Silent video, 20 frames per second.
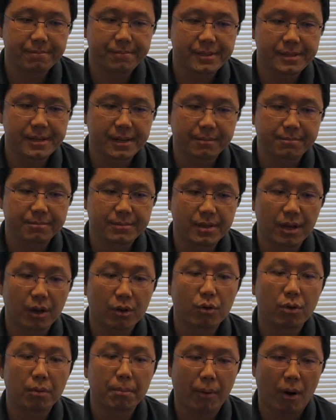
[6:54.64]

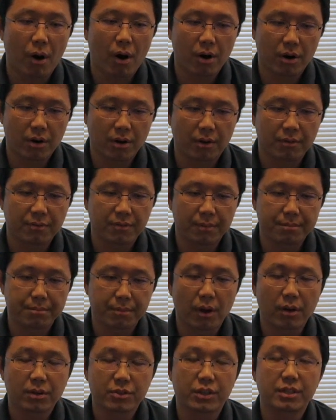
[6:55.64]
The good part of a
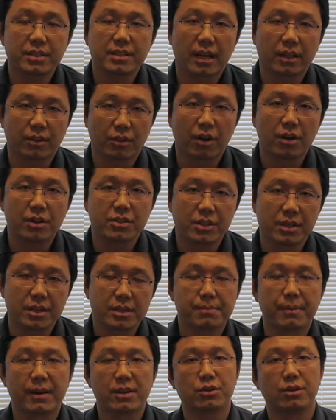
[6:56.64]
blockchain technology,
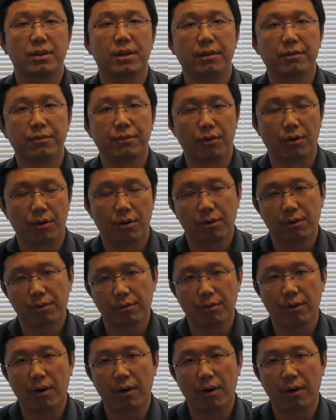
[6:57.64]
especially for